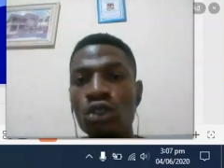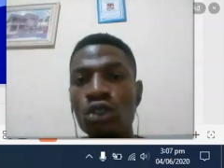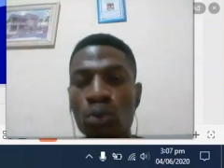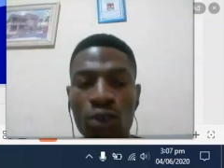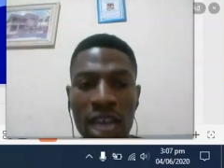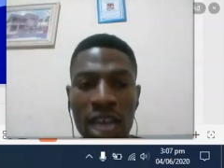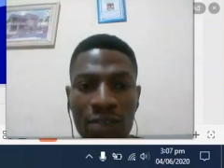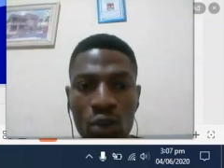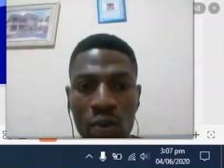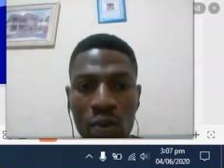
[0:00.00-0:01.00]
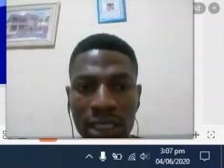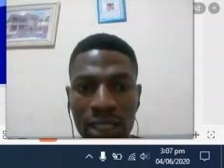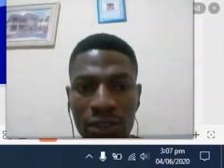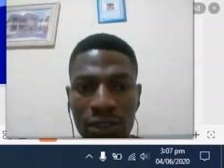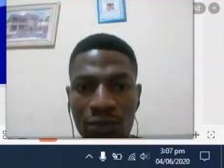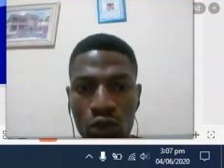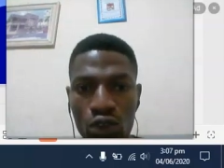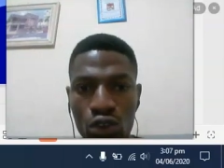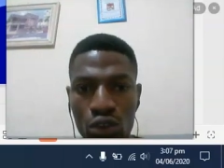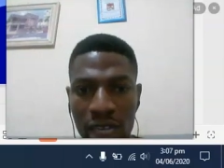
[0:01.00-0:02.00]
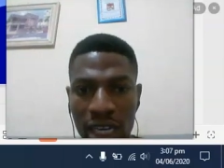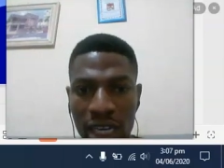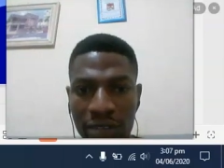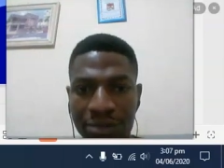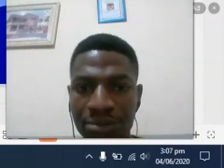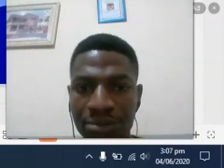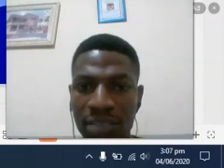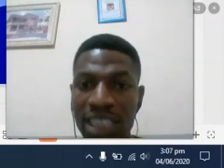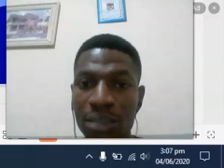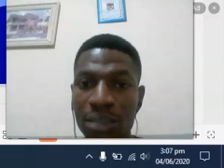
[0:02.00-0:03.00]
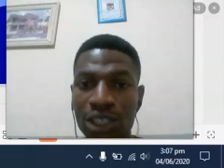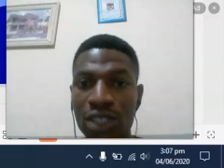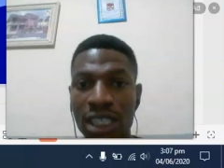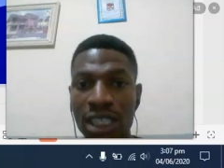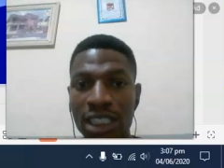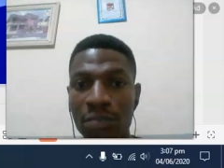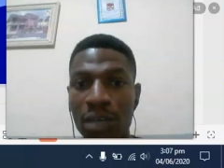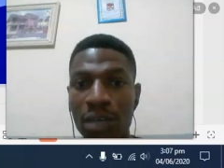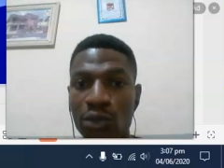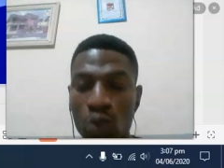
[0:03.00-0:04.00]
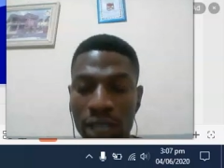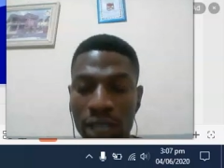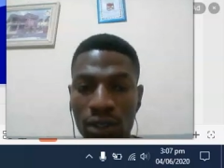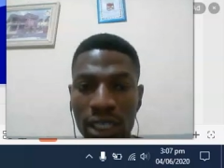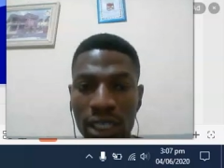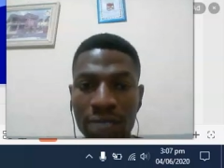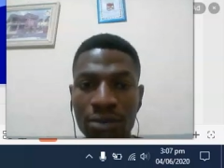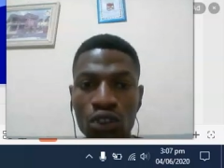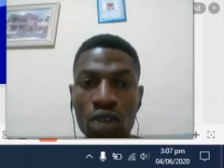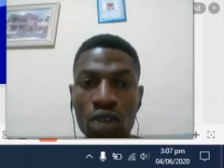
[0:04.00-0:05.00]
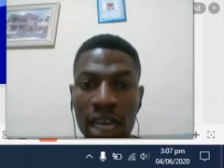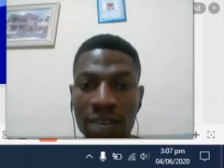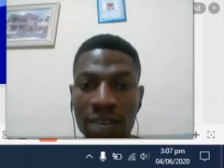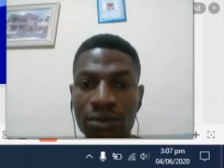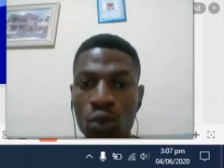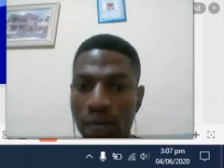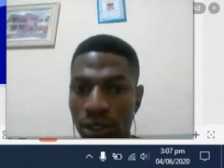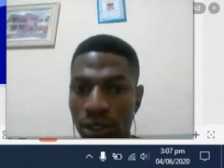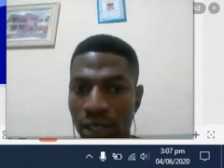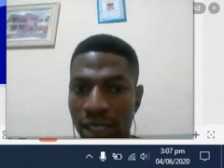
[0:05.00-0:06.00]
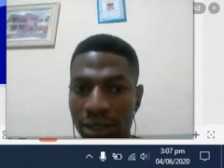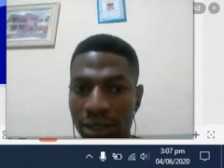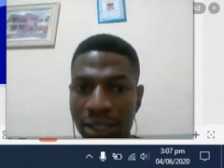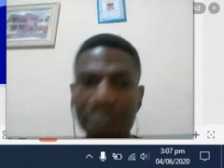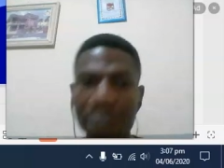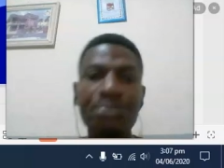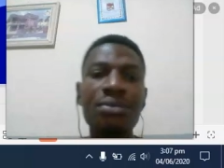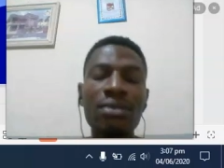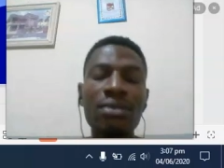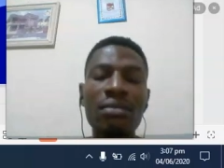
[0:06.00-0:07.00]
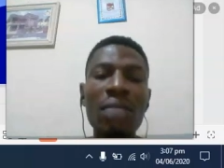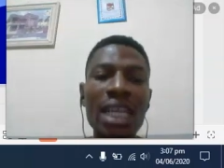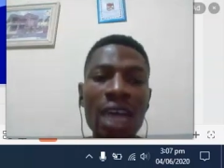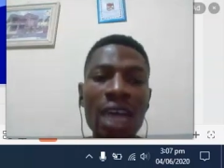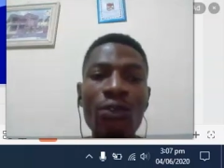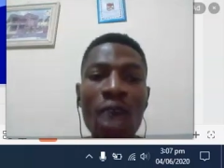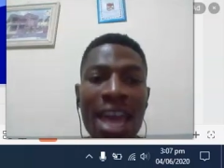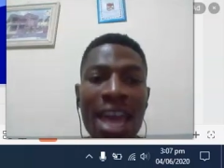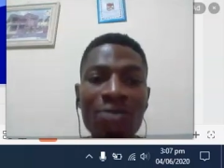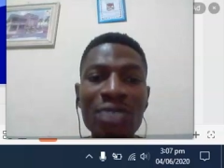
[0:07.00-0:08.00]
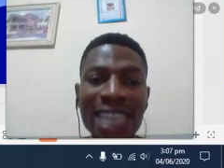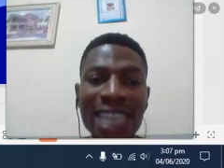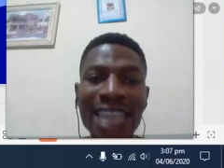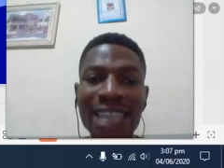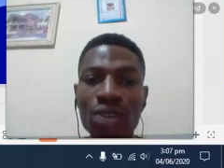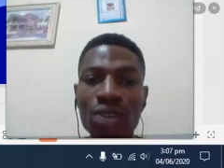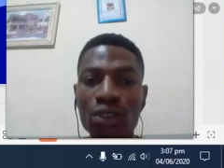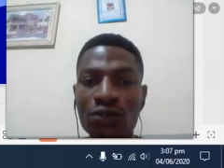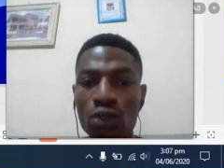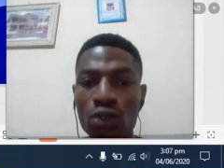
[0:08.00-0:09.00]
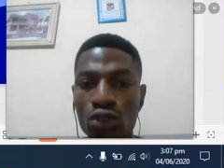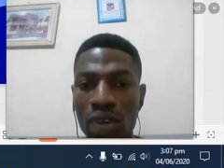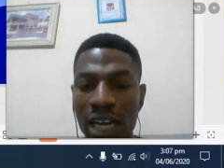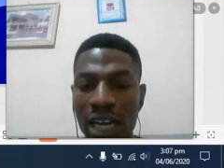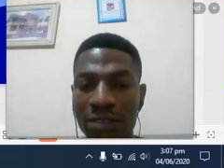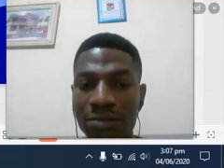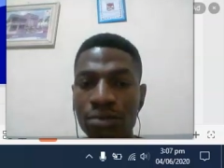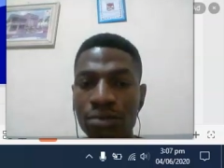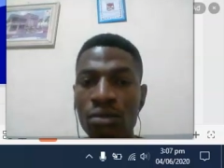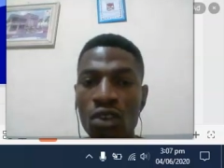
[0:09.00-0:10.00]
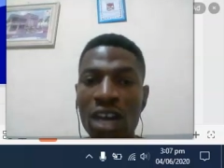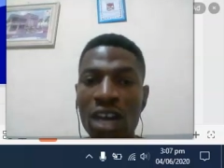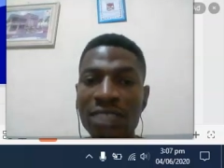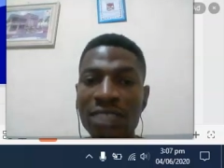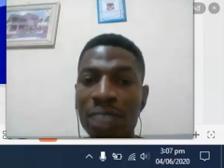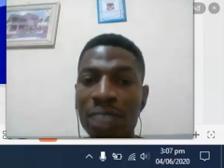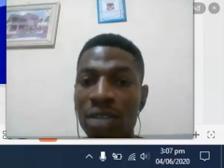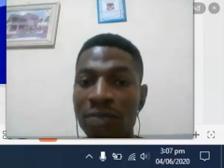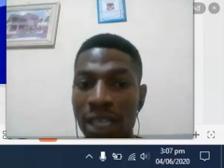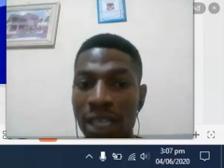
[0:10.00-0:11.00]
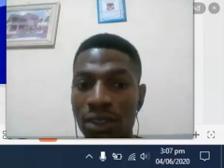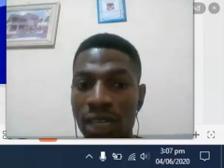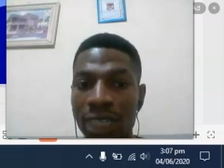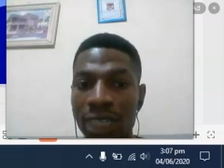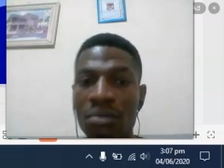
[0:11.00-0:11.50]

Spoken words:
So for every 1,000 views you have, let's imagine you had a CPM of $1, you have $1, right? Now, for every 10,000 views you have a CPM of $10.